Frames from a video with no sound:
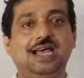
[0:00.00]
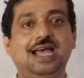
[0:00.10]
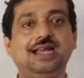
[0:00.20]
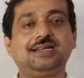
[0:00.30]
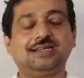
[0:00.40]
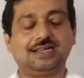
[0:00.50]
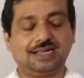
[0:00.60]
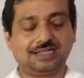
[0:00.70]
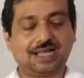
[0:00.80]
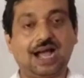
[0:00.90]
and
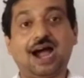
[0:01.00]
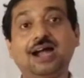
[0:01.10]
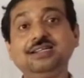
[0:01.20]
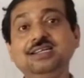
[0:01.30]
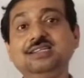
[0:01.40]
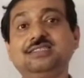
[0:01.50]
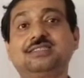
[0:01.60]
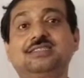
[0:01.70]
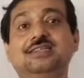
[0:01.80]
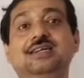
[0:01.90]
the
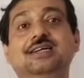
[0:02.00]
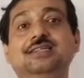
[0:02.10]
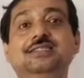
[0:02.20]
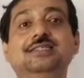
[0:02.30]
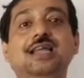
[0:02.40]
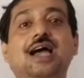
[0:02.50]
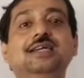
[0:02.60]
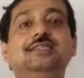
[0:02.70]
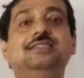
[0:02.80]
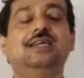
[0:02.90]
heartiest
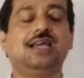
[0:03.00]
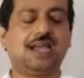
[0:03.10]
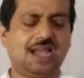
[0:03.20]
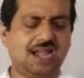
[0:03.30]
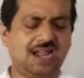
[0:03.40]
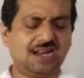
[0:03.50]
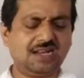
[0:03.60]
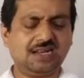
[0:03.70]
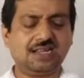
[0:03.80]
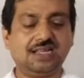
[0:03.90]
delight
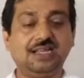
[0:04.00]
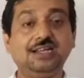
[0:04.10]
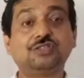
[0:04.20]
and it